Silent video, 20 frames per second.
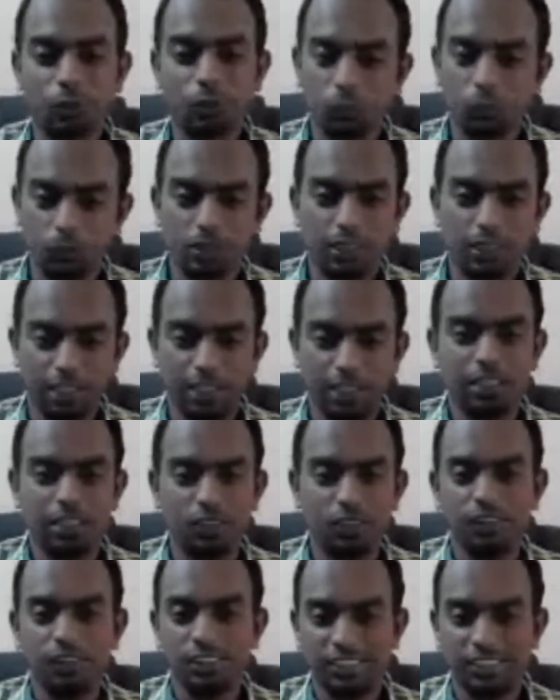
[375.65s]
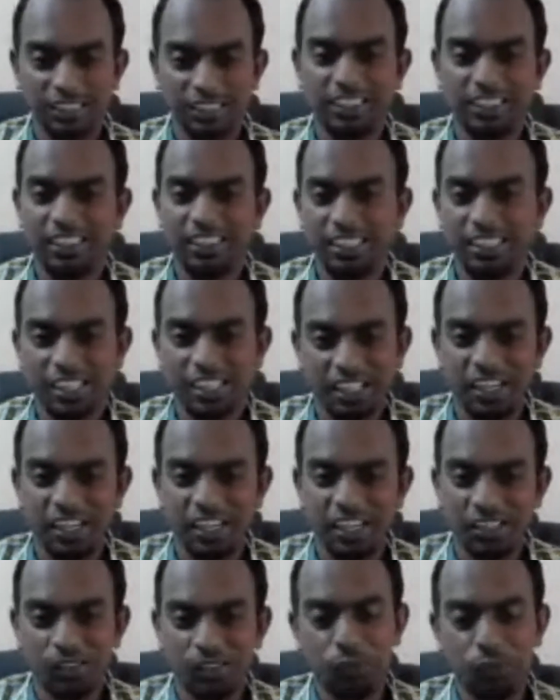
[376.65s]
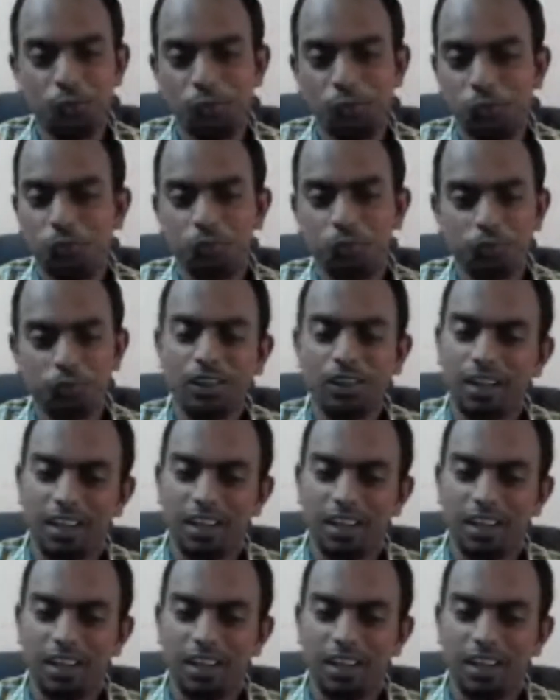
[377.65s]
Right now, we are generating data in YouTube, and